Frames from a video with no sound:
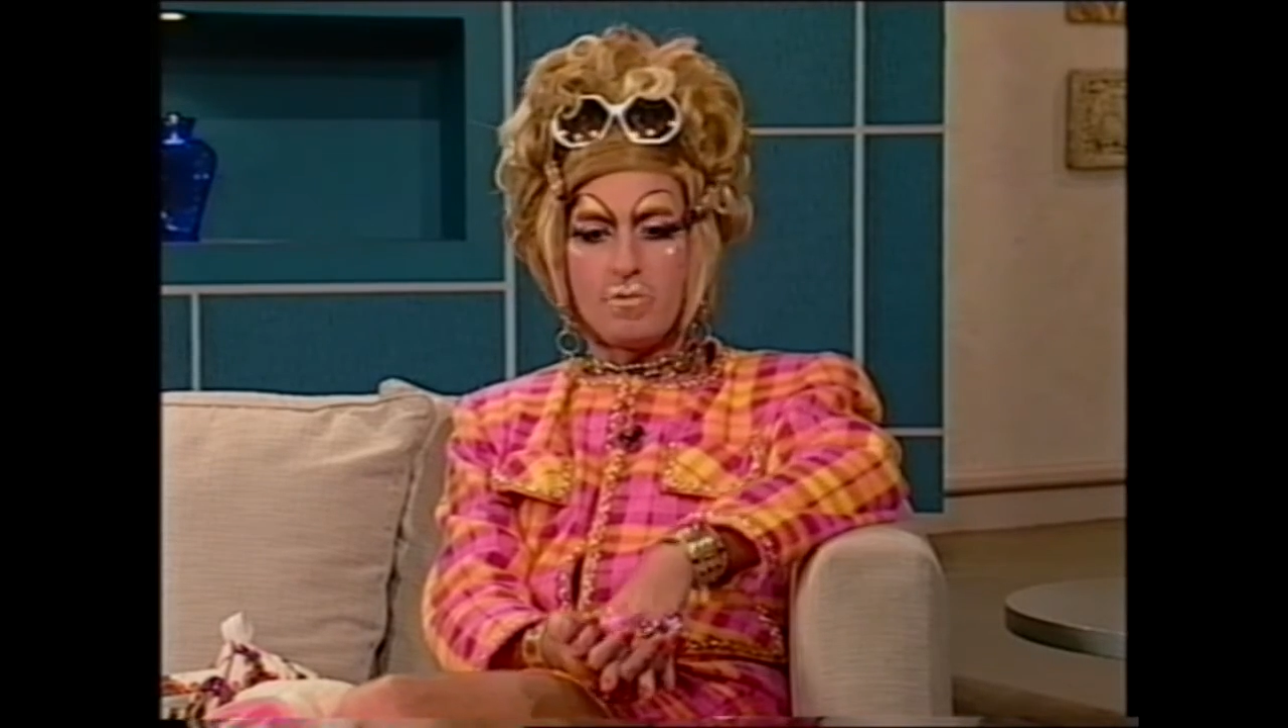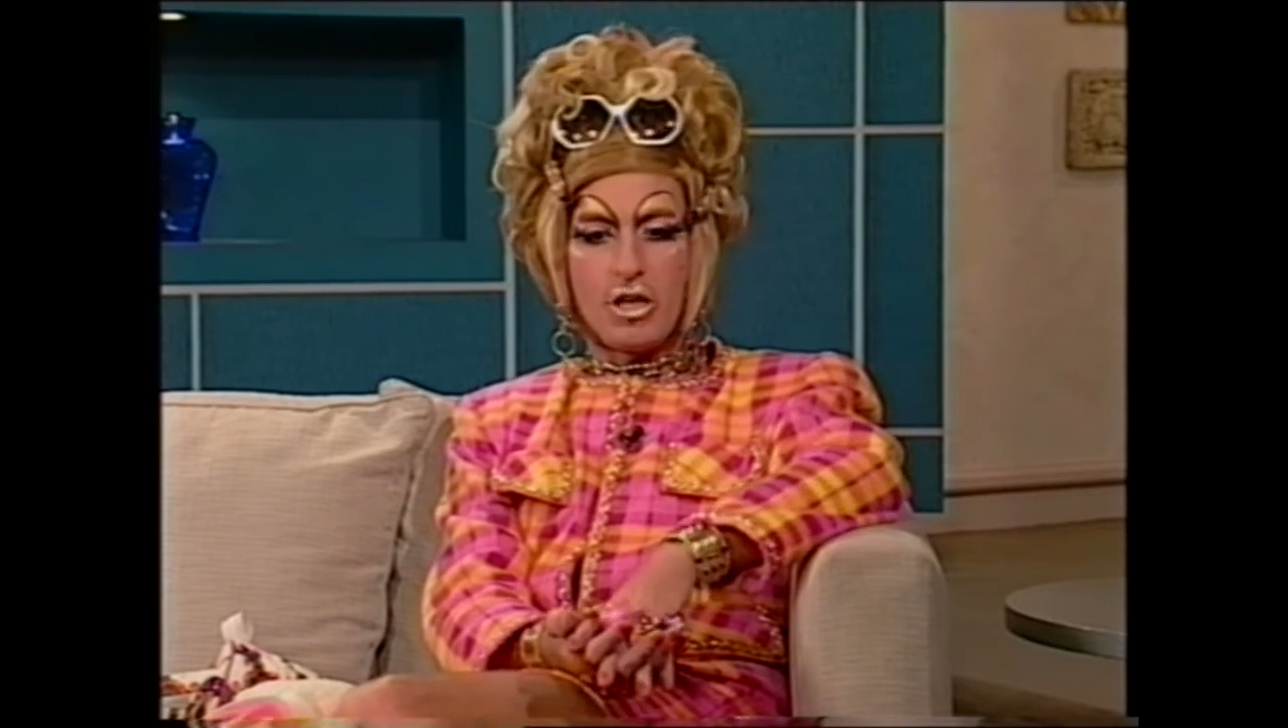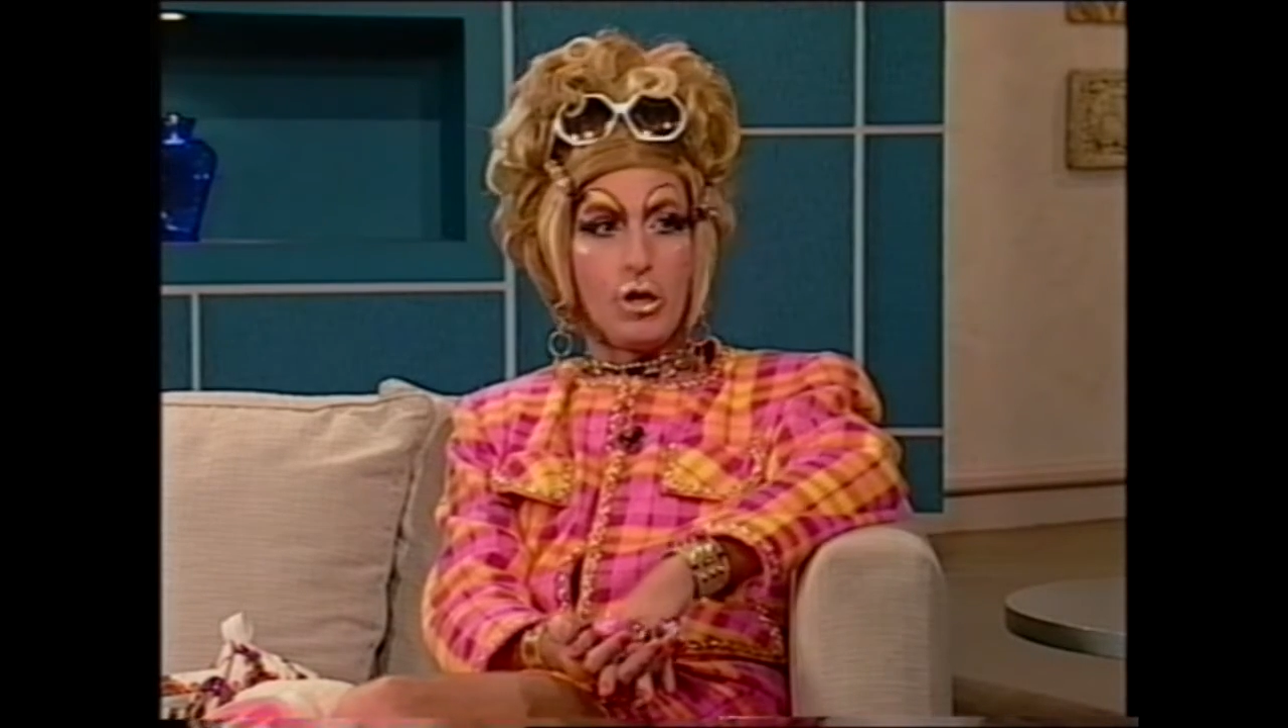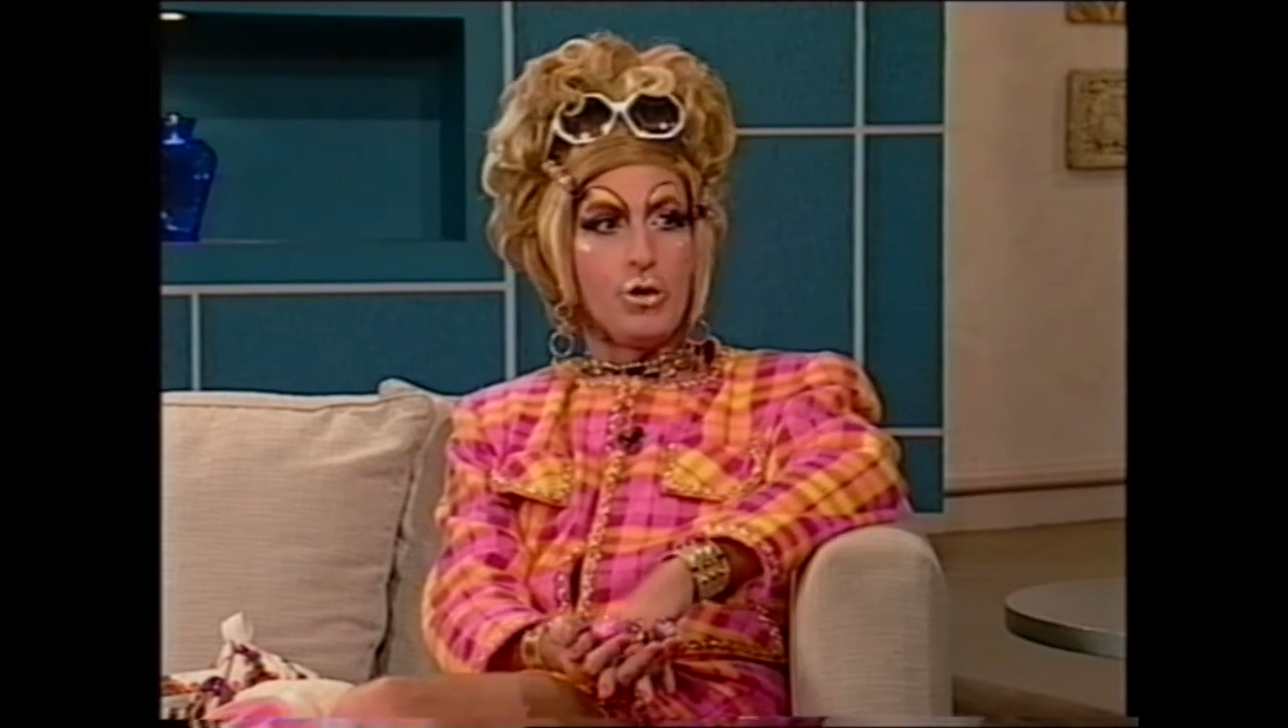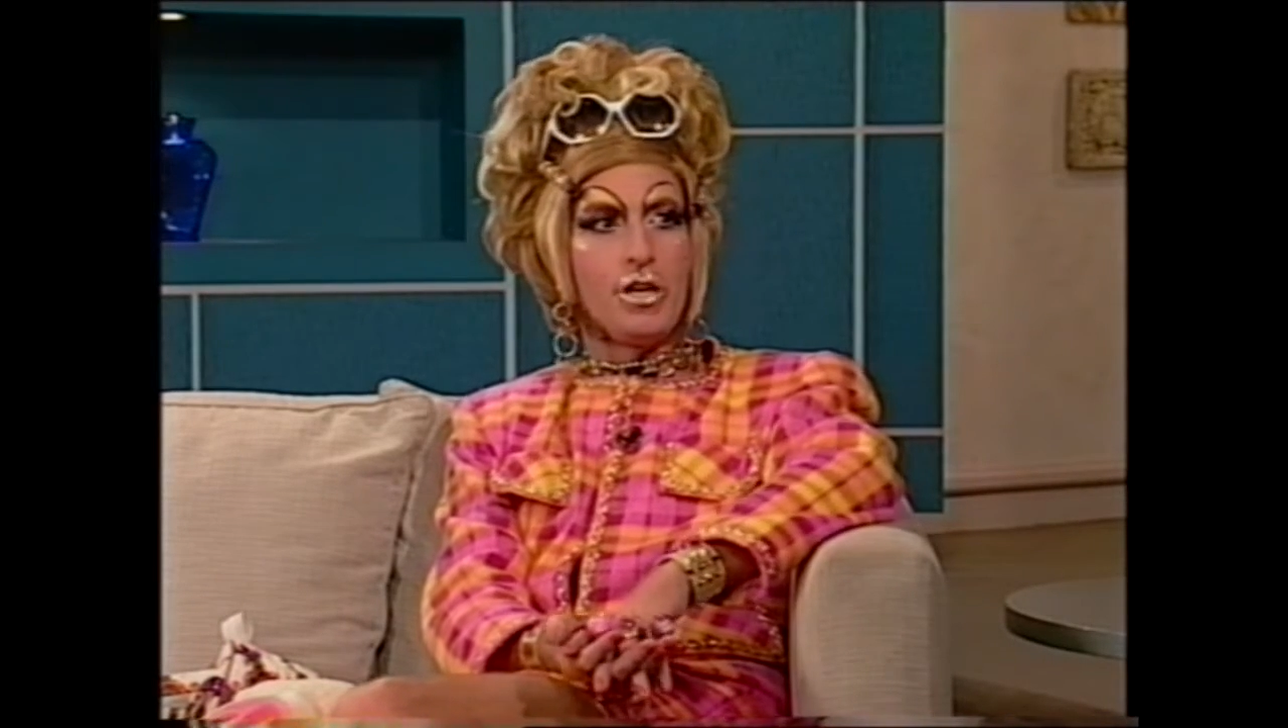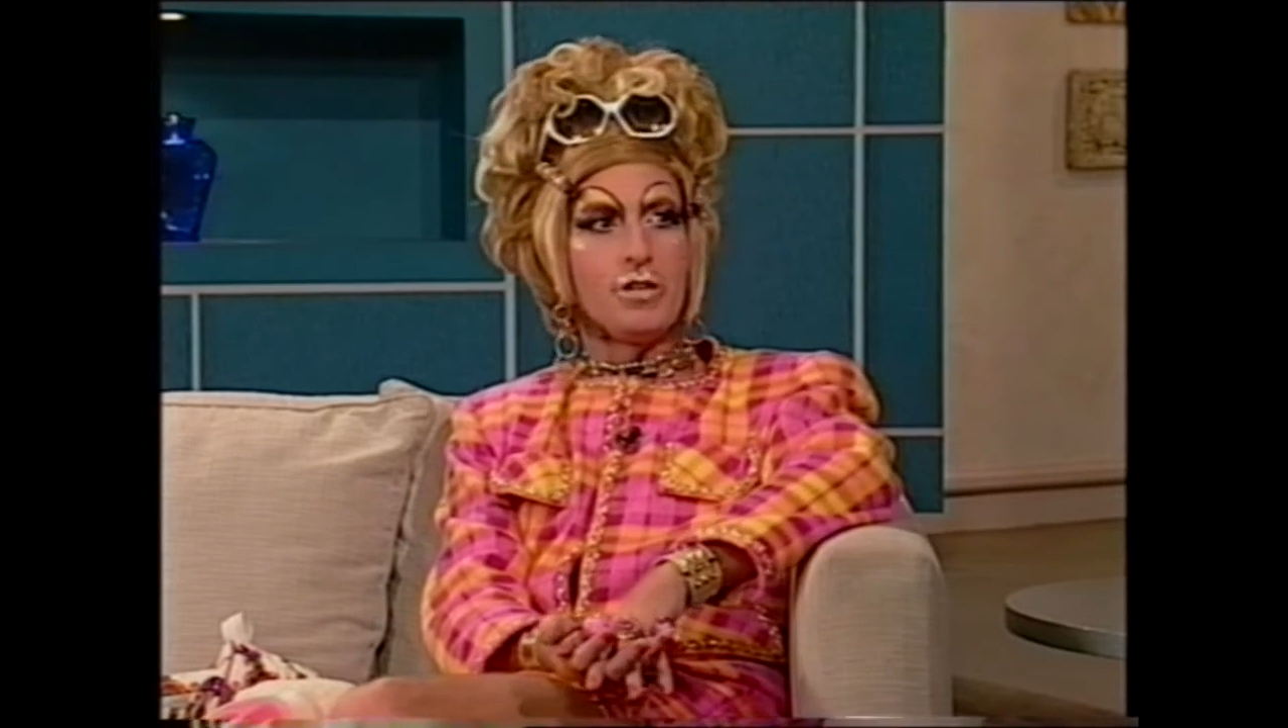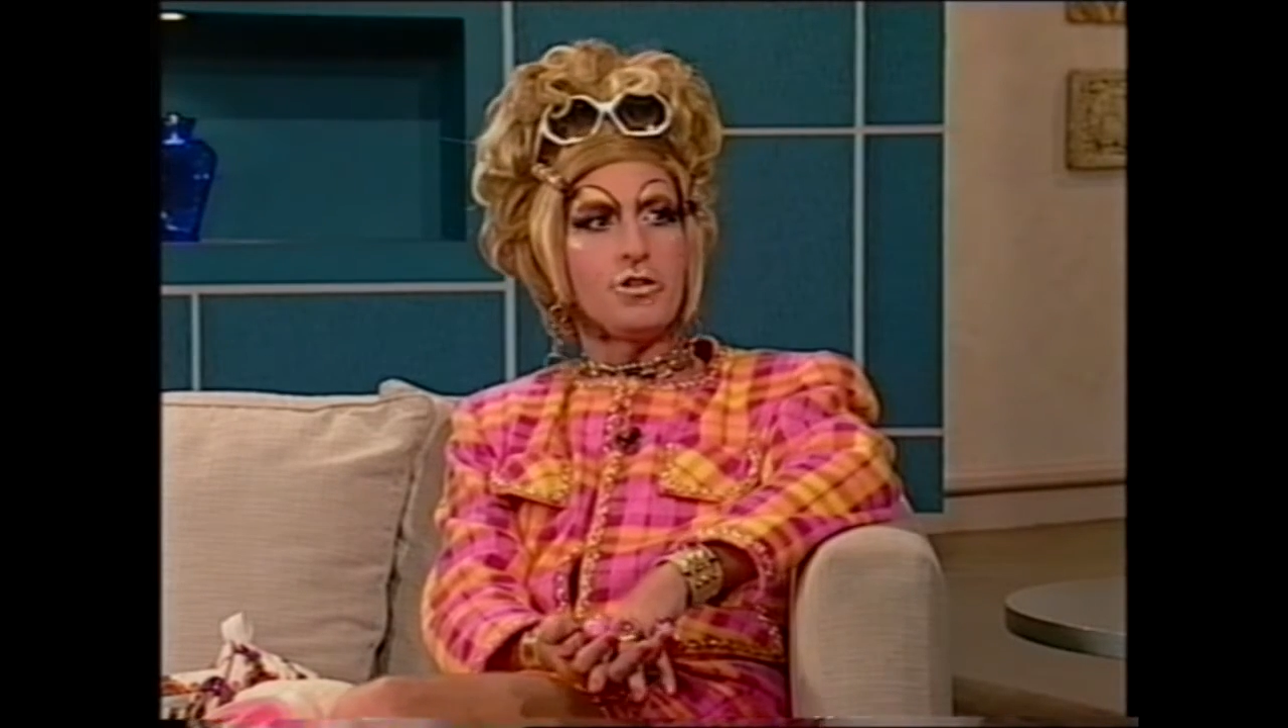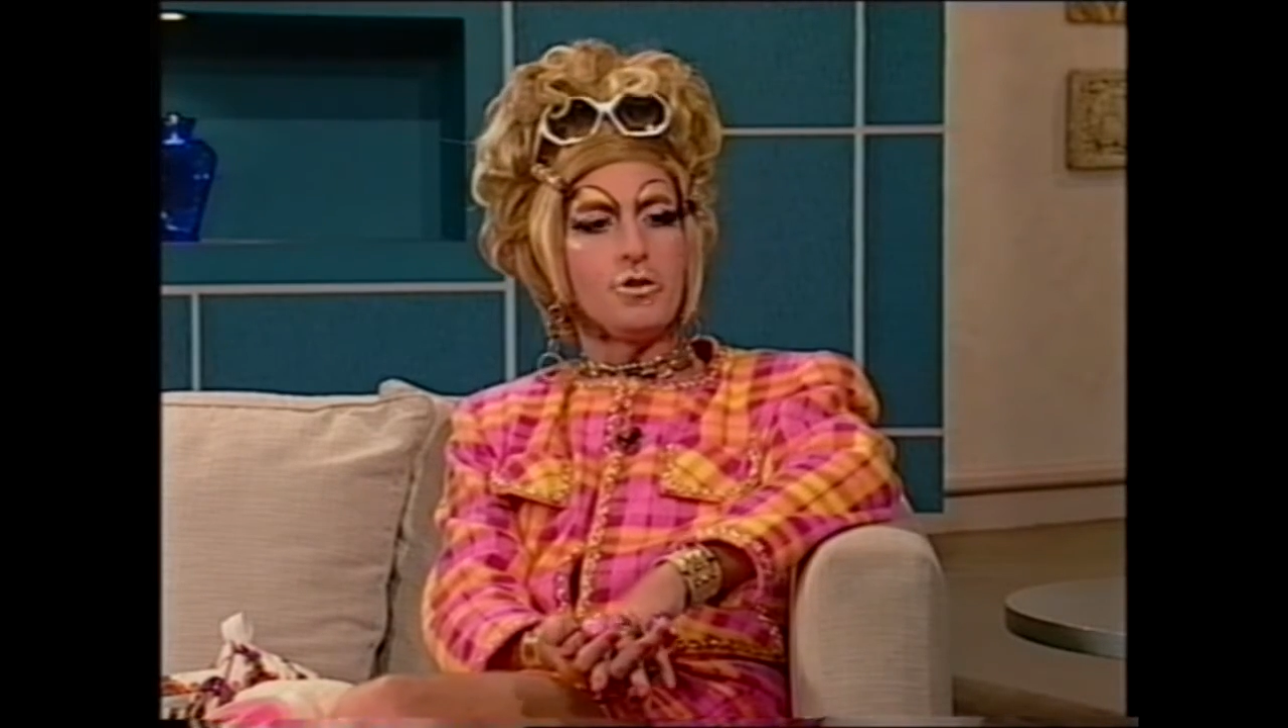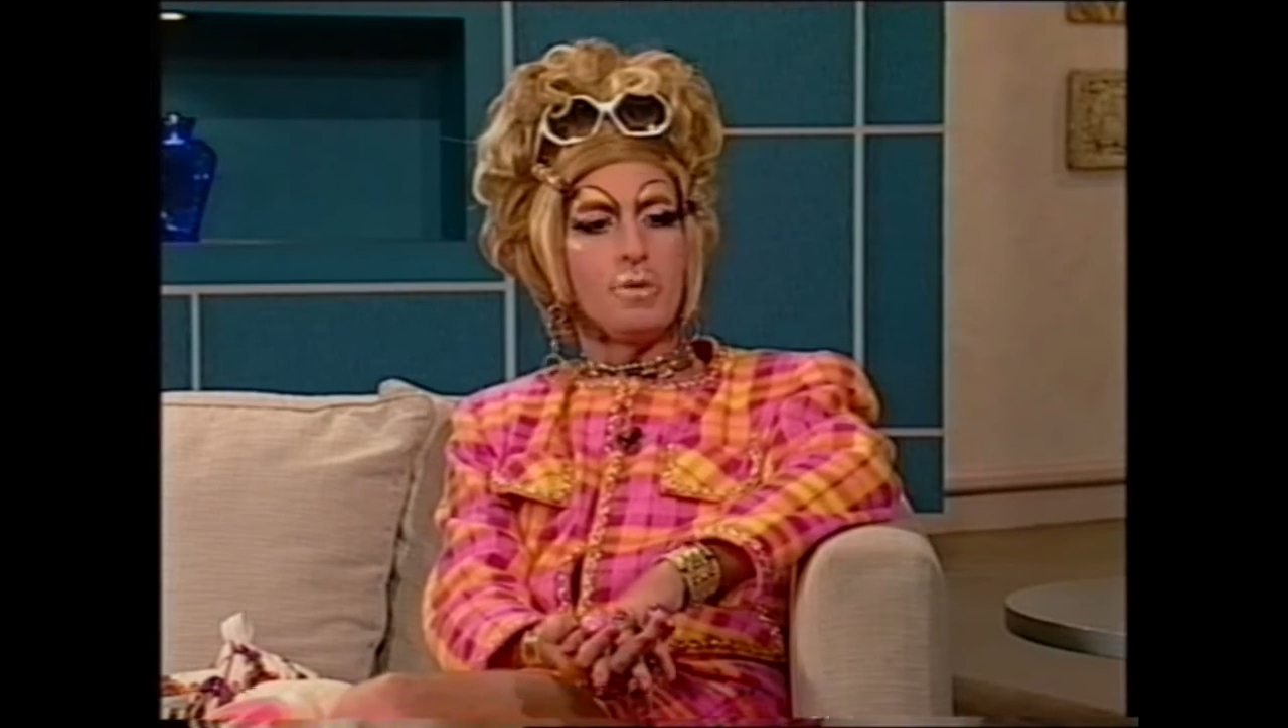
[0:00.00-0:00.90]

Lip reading: alluding to,